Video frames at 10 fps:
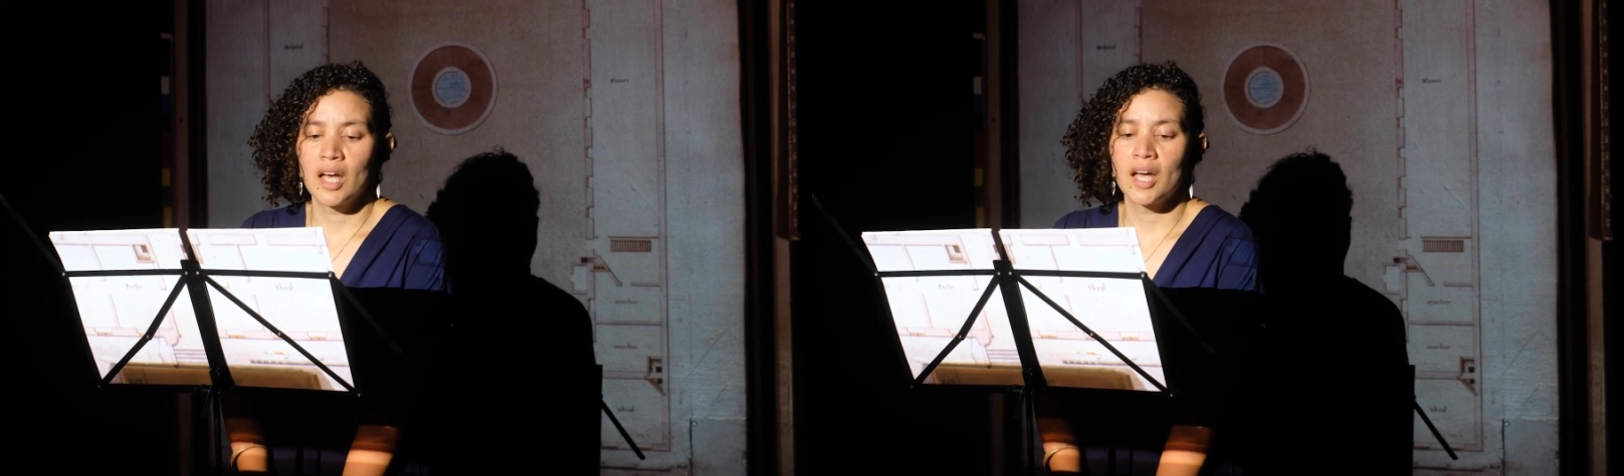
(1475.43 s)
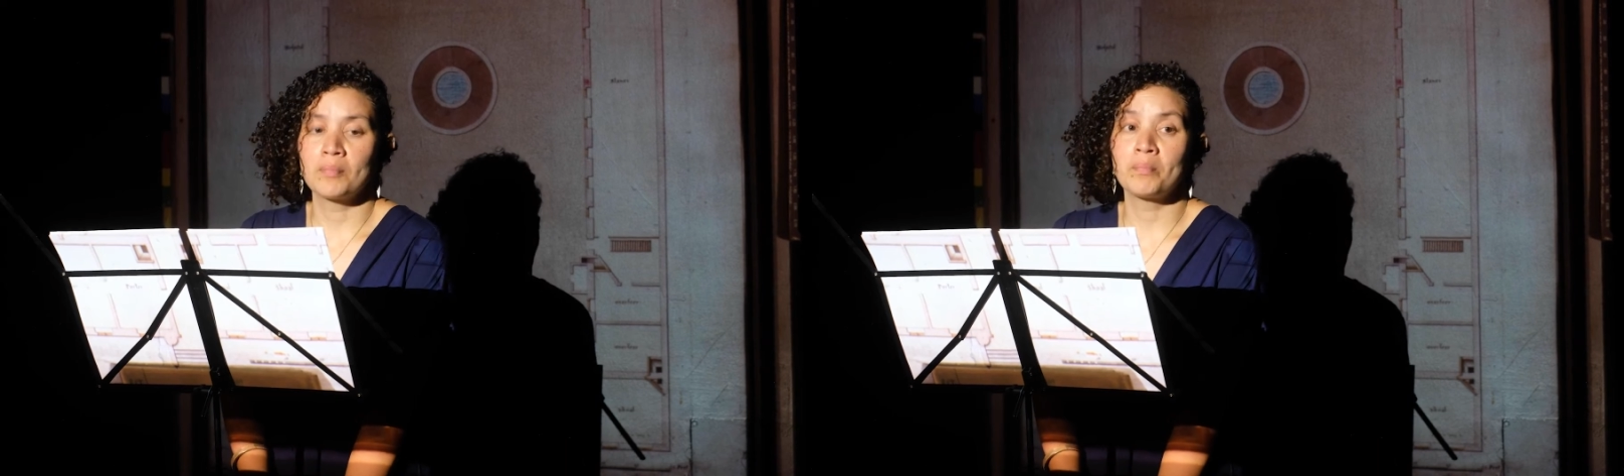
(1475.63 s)

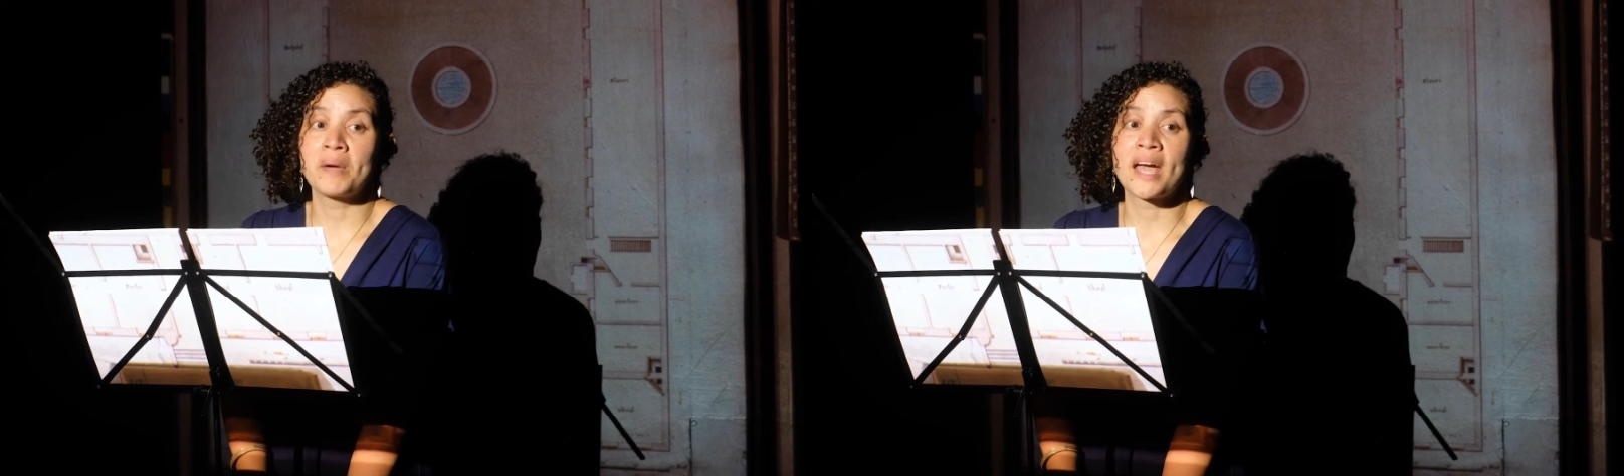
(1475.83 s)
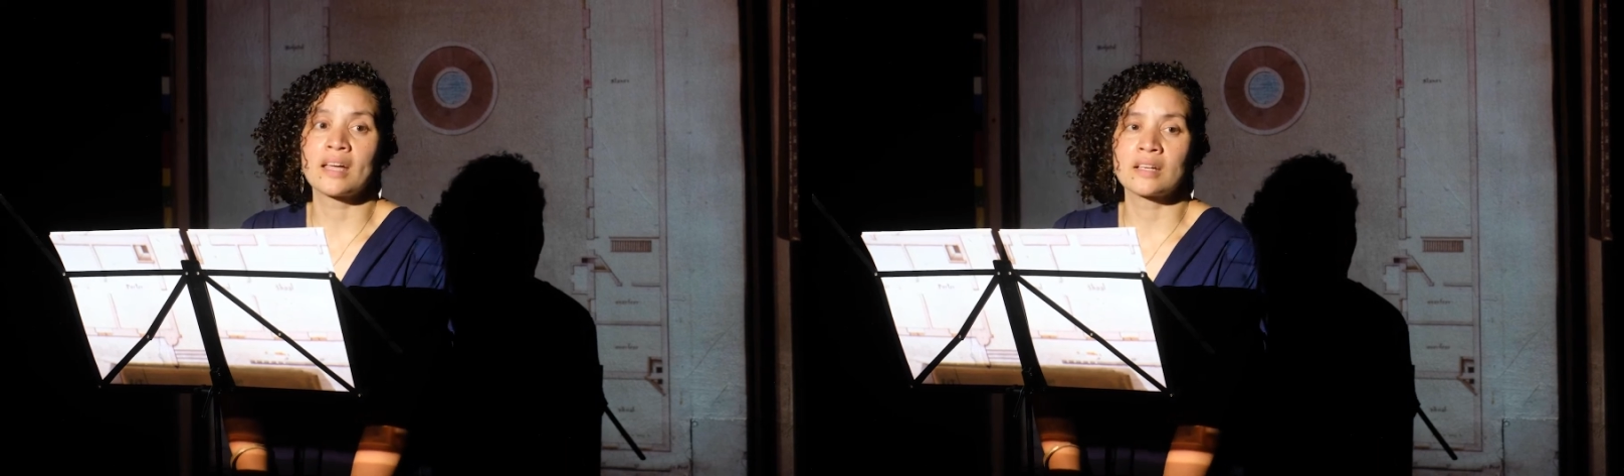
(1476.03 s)
and
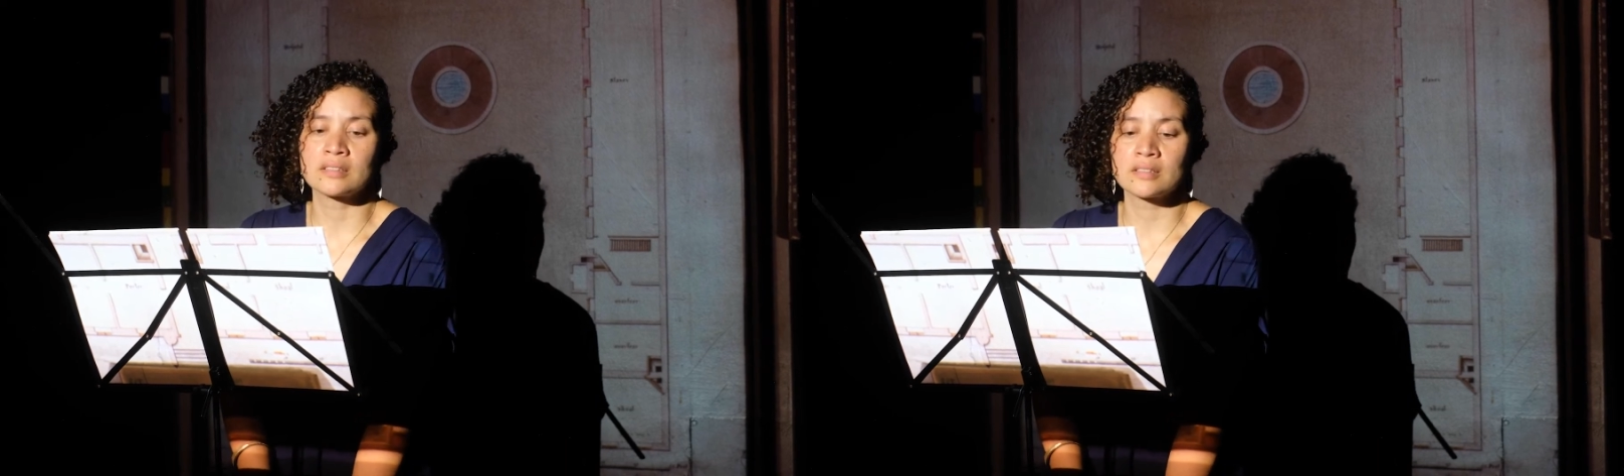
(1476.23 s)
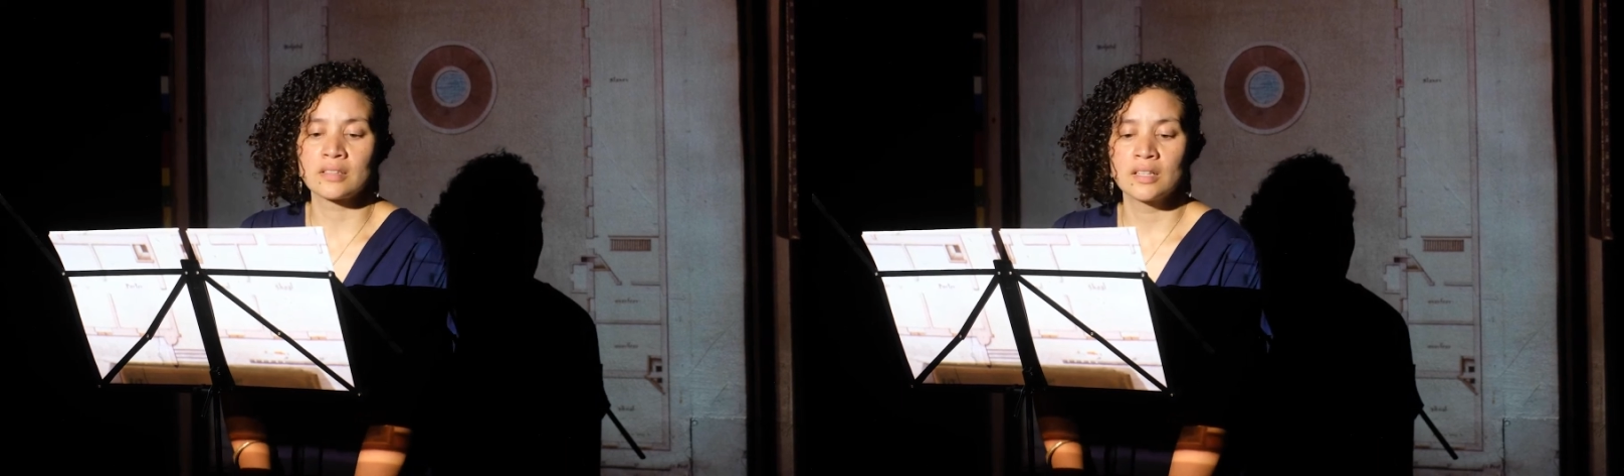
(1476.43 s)

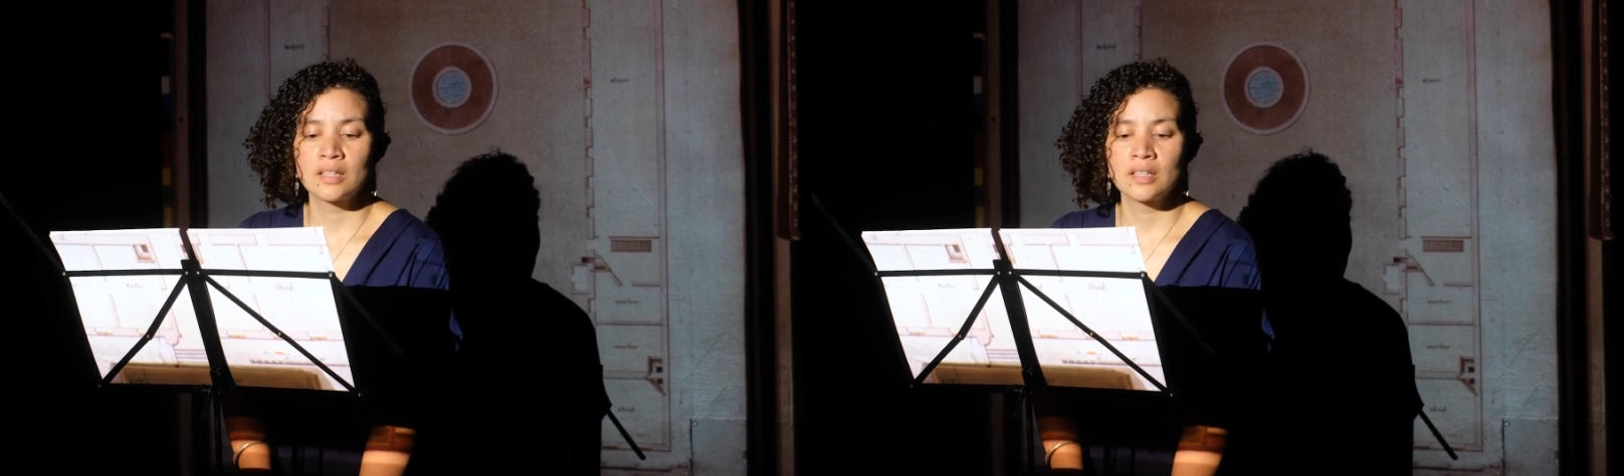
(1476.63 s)
banks,